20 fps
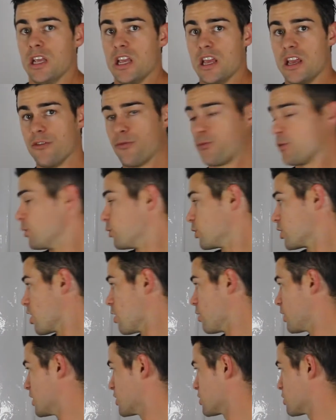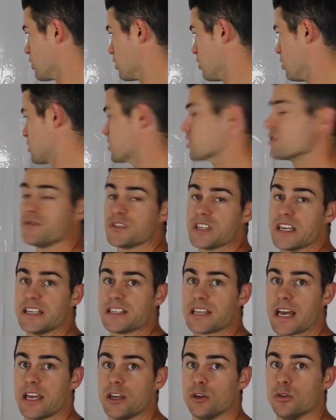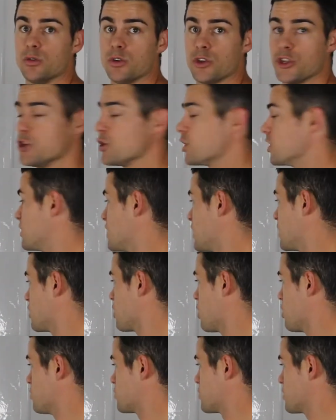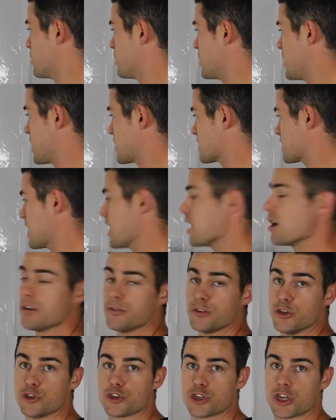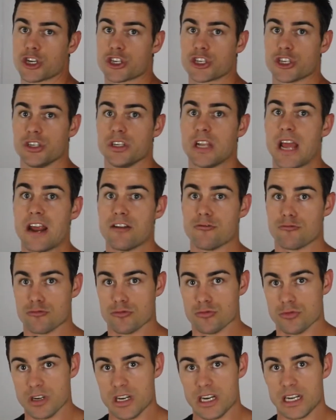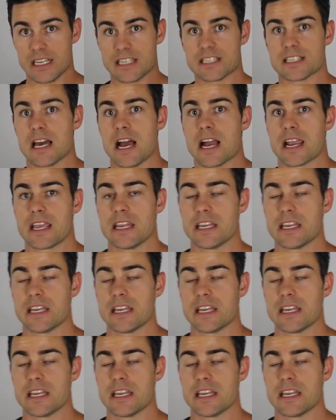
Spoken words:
If we were going into lots of detail, you could then go to the next layer of nutrition and really start